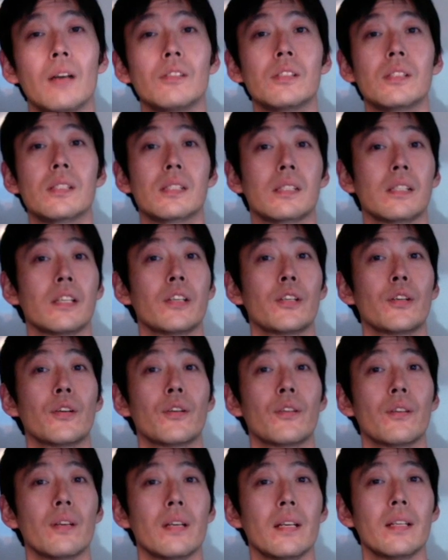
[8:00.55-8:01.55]
see
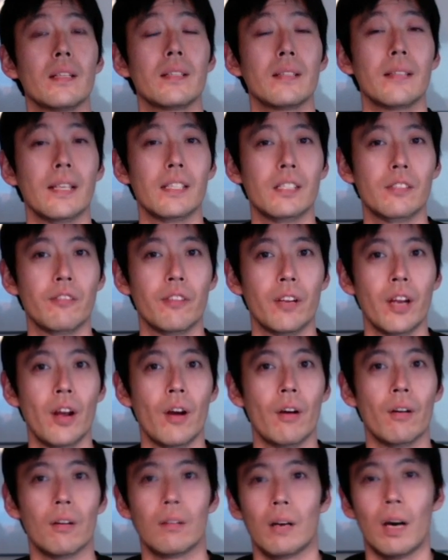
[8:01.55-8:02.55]
you in the next
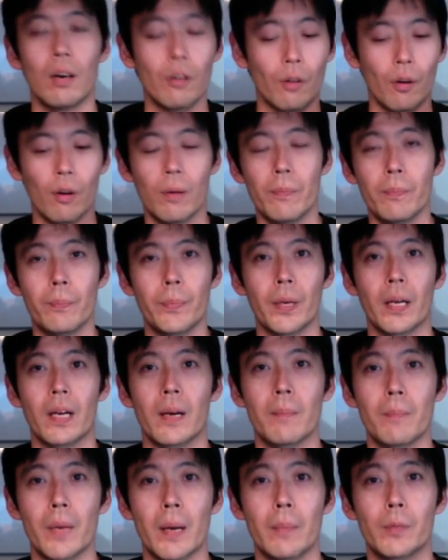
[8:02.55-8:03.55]
video. I'll go and pick
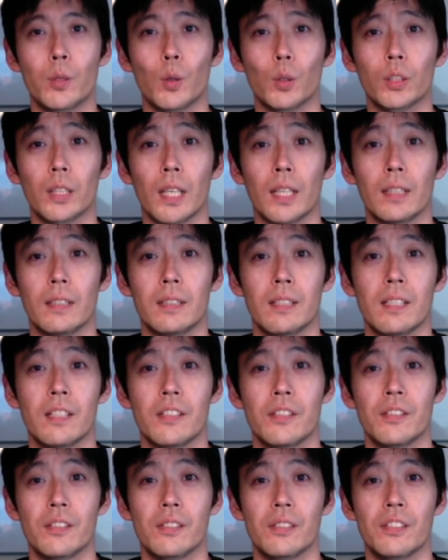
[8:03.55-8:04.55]
up my daughter.
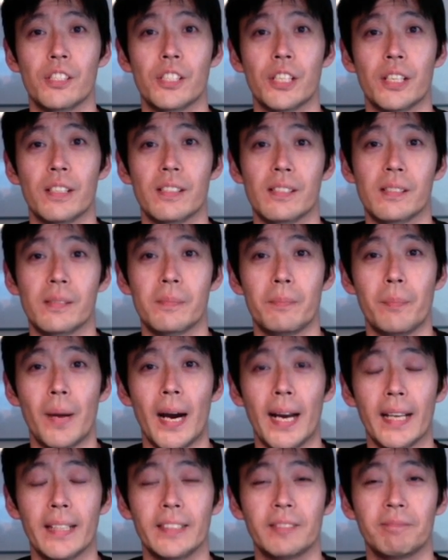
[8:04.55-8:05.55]
Cheers.
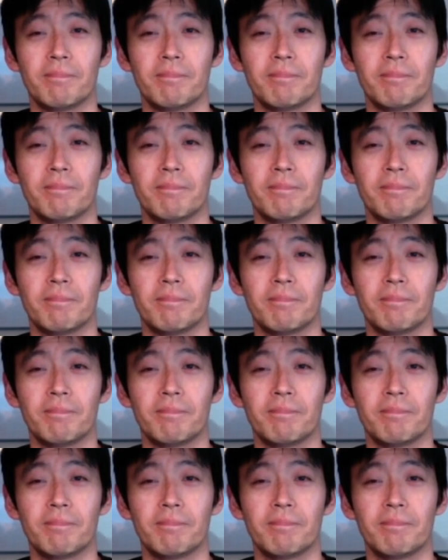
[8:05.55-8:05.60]
Bye.